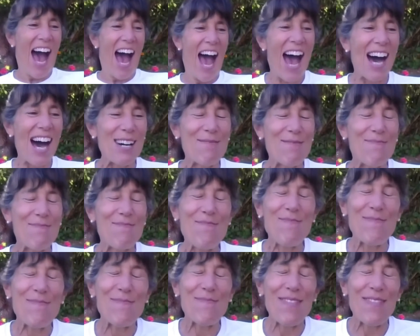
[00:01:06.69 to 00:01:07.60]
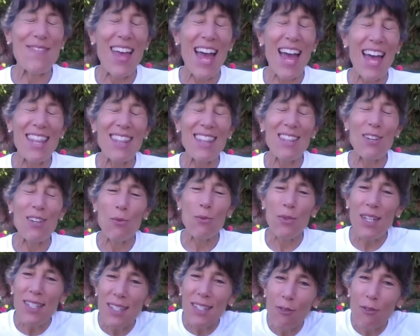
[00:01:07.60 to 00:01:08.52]
Um, and the
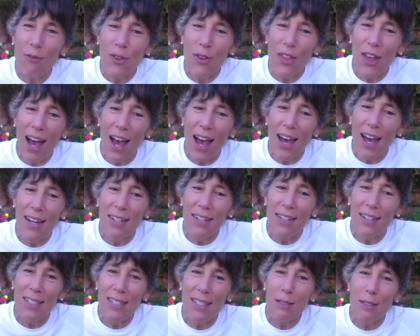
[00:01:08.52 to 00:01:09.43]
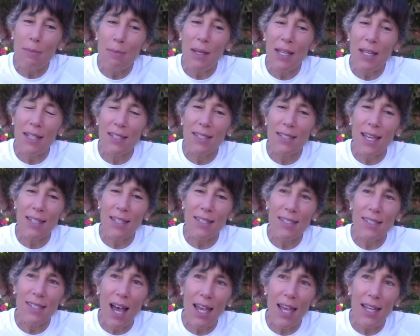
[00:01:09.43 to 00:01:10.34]
reason for that is because
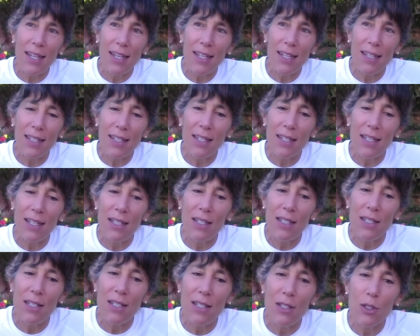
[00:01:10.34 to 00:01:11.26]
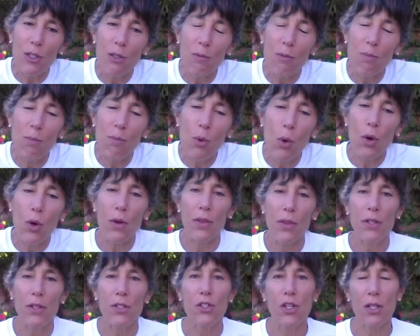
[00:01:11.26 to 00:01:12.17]
anxiety is
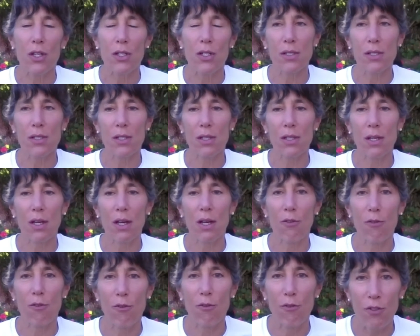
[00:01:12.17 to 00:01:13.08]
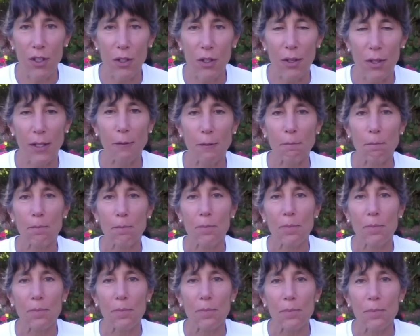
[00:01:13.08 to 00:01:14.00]
more than just a feeling.